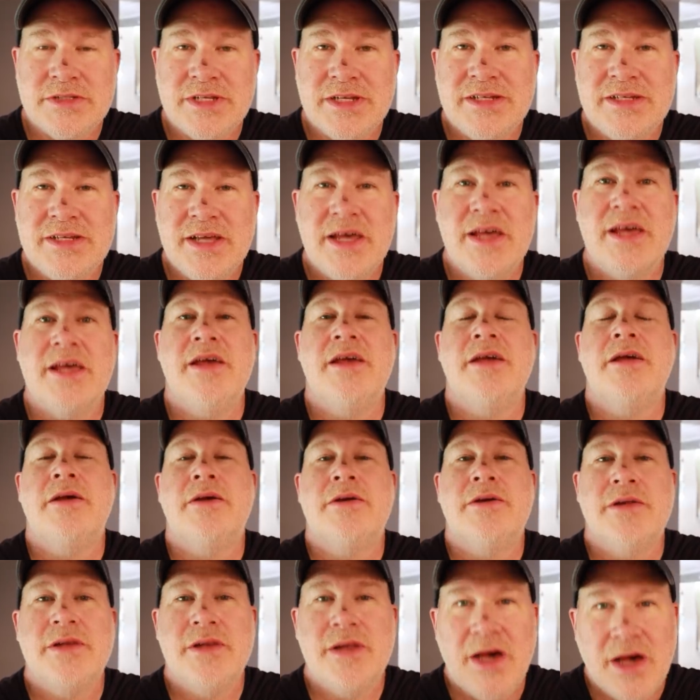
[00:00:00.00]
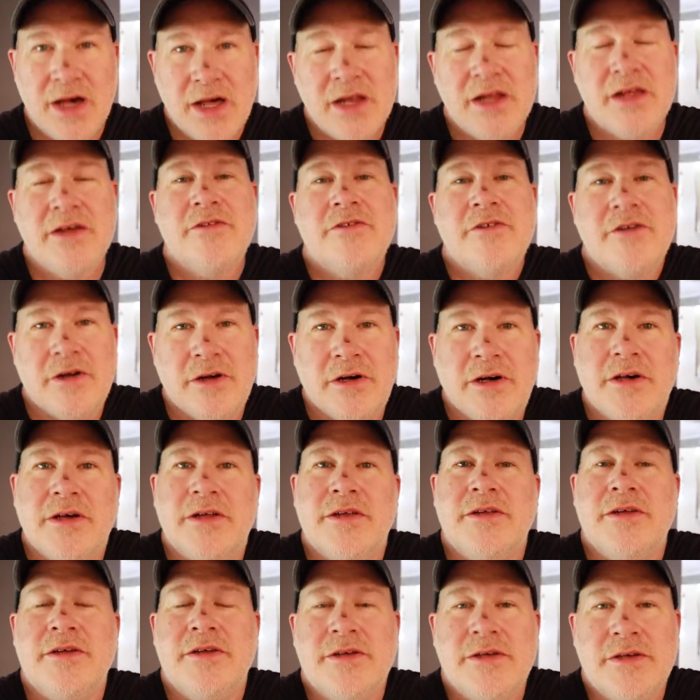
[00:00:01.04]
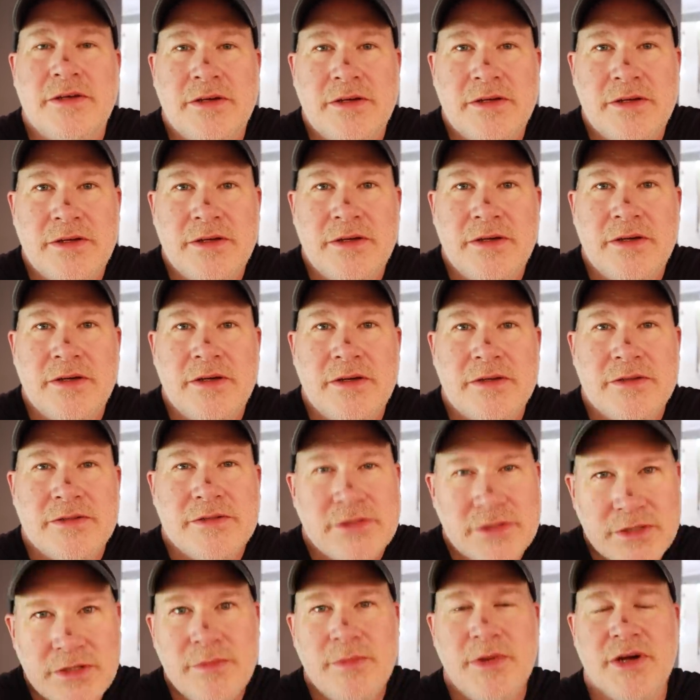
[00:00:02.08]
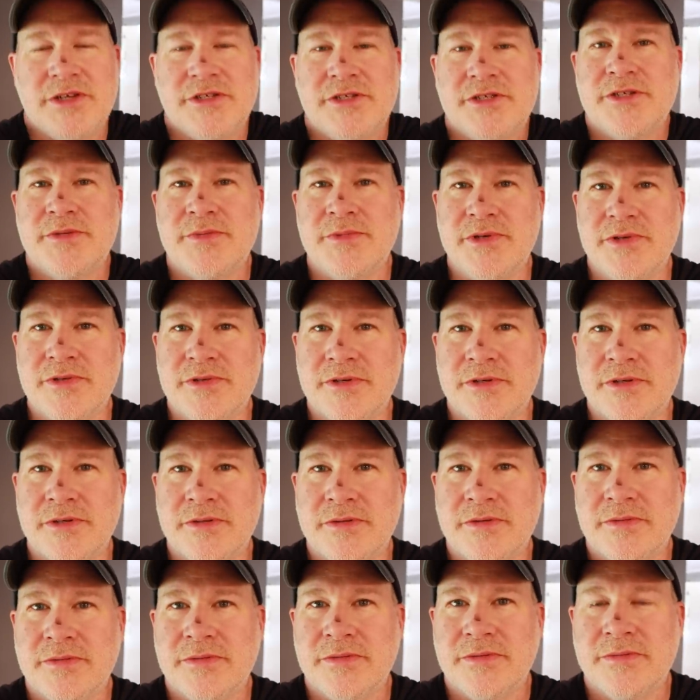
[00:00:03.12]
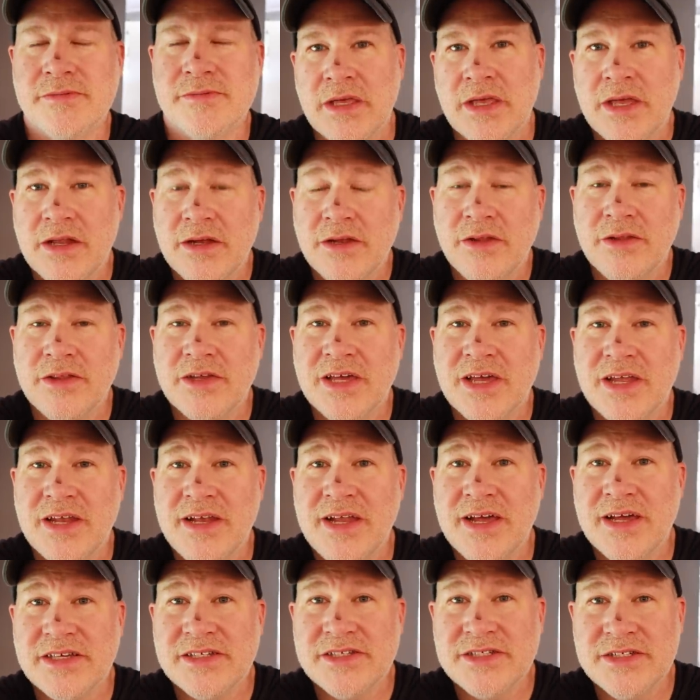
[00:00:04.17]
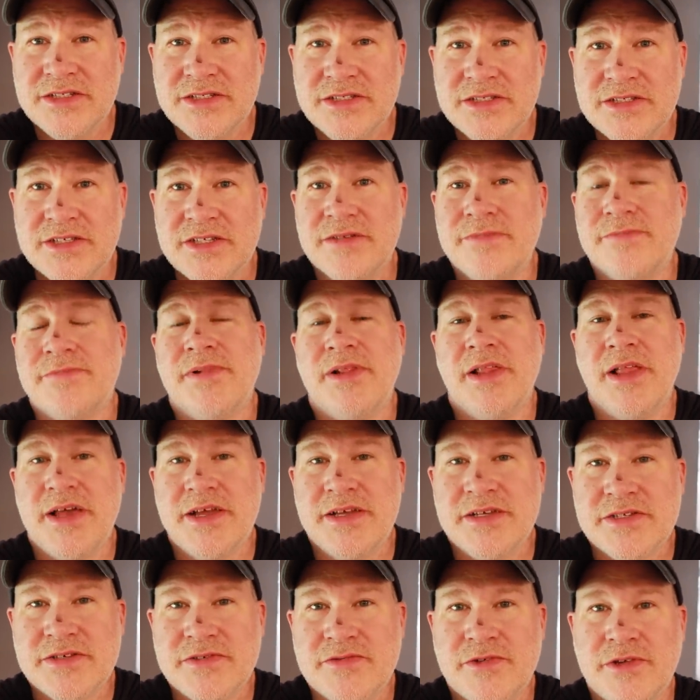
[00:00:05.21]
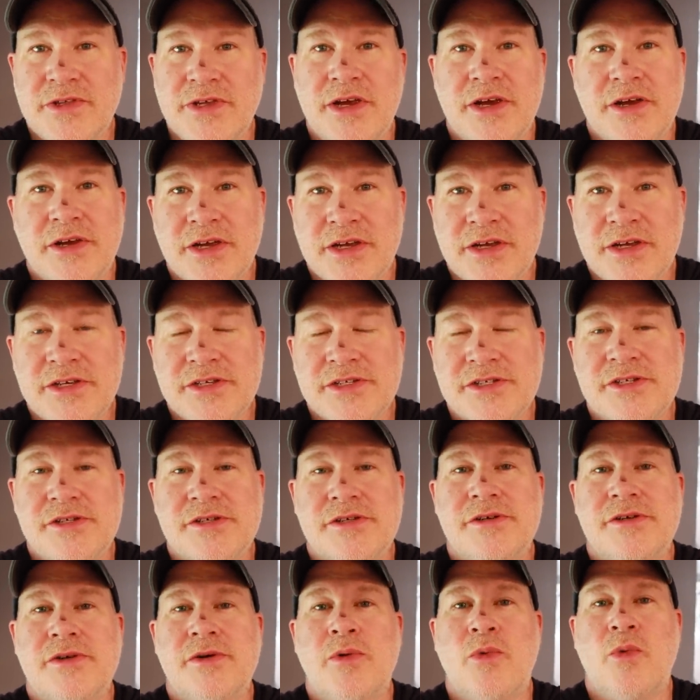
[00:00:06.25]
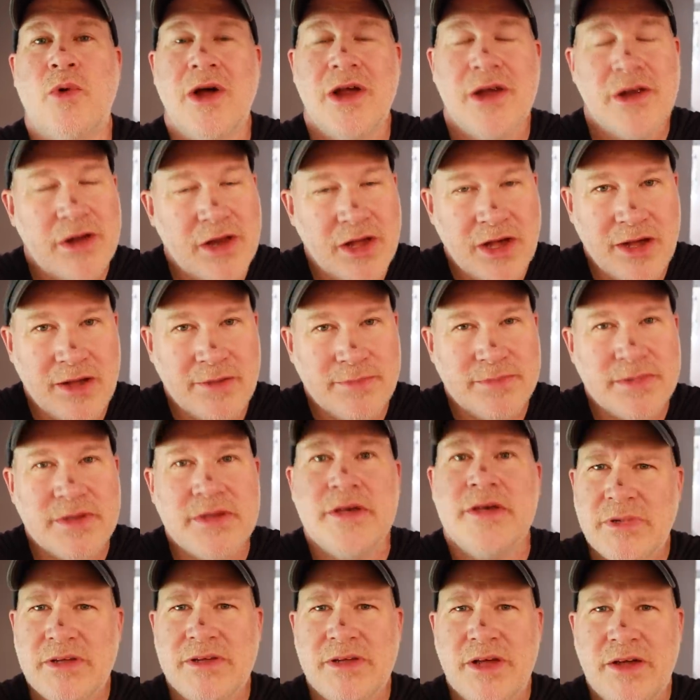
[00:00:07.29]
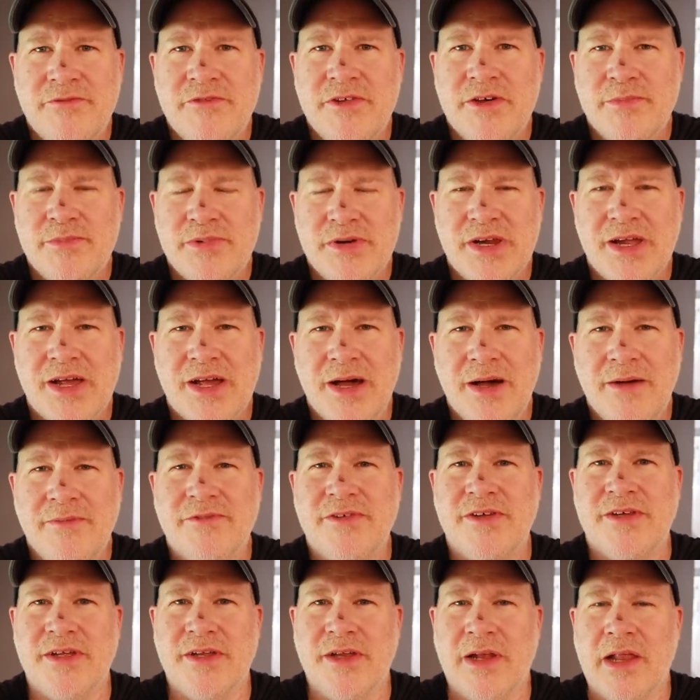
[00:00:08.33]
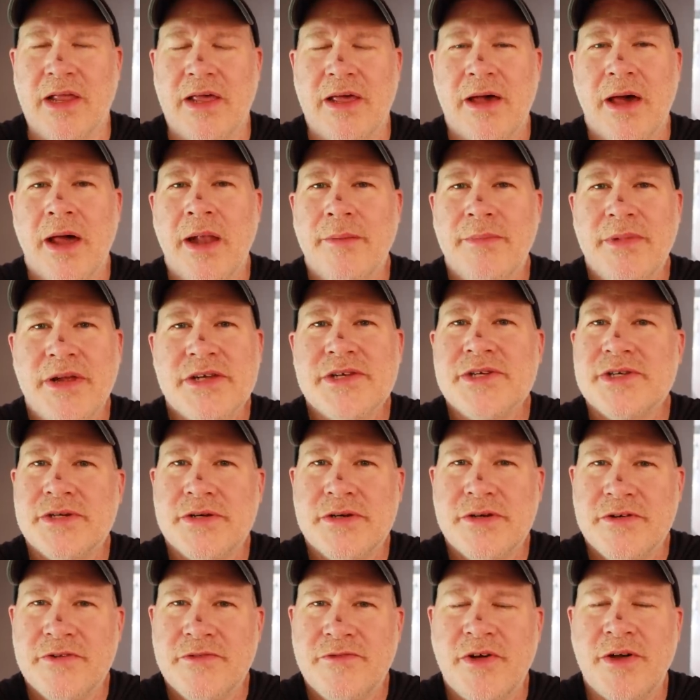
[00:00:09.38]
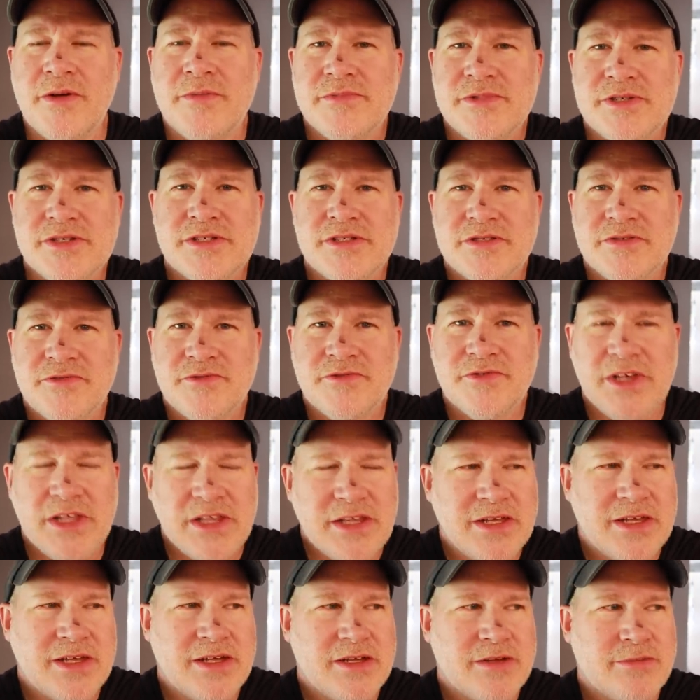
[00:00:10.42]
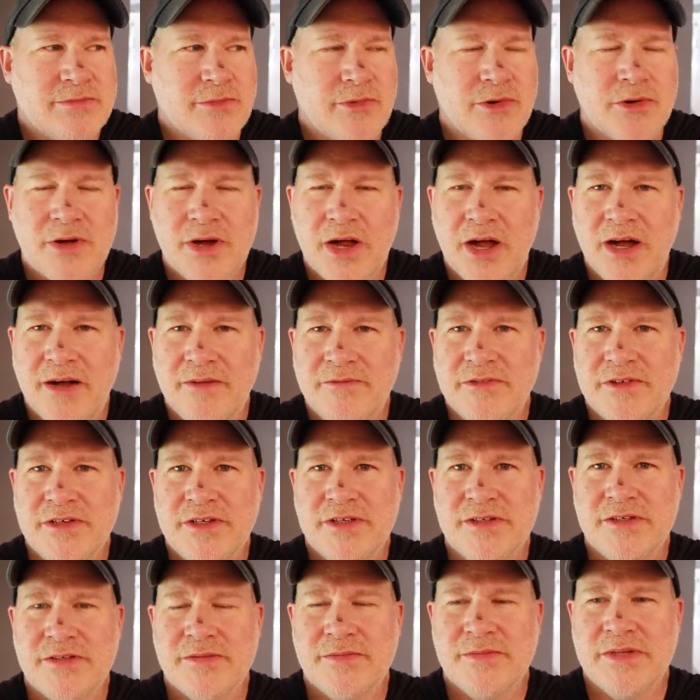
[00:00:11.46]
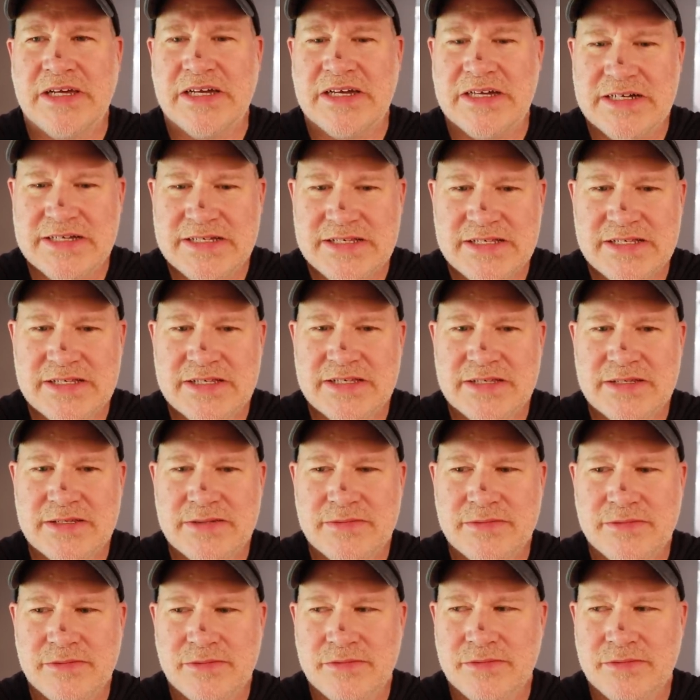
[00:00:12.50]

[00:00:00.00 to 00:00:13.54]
Today could not have gone uh, too much smoother. Getting all the connections in place for the air conditioner wired up, I felt pretty confident. And I'm not sure if I'm just feeling more confident because